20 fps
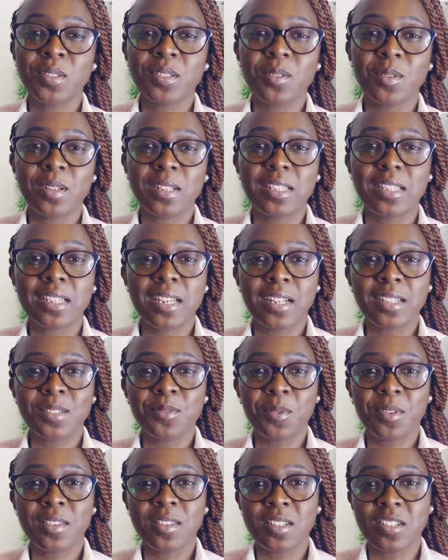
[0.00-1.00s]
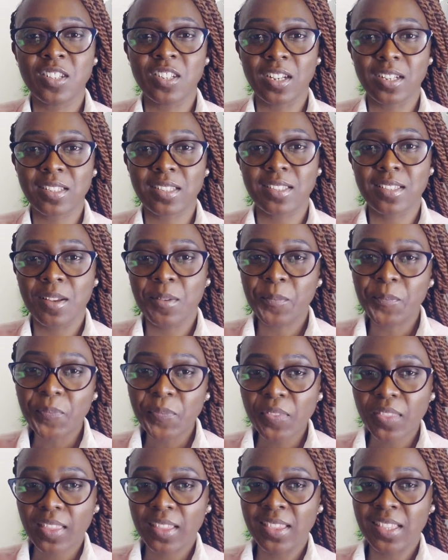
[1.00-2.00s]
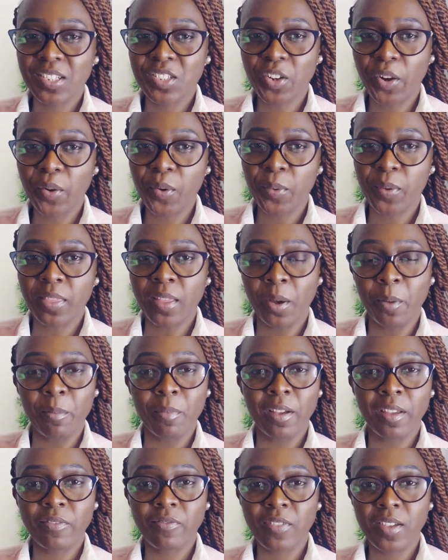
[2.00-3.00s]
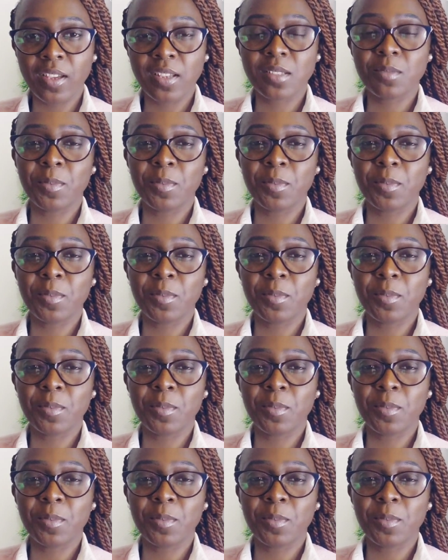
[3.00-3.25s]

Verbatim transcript: So it starts with just the journal without my face,